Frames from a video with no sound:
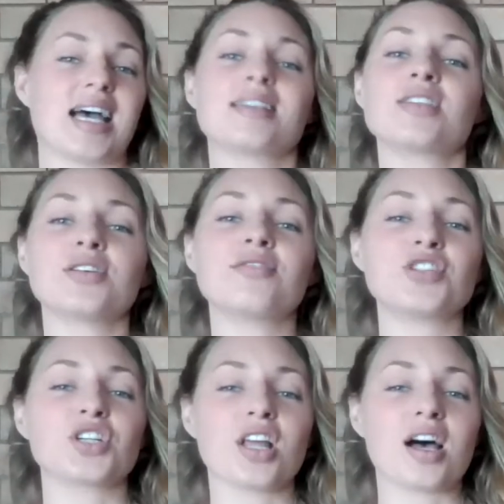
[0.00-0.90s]
as of
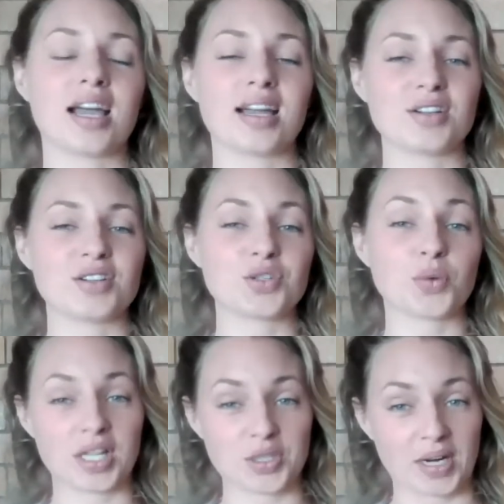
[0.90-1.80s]
July
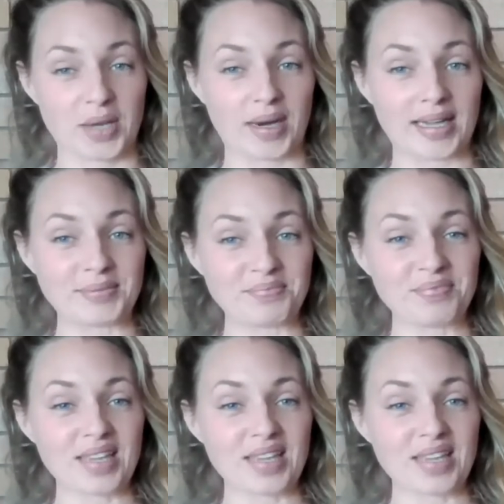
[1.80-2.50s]
2021.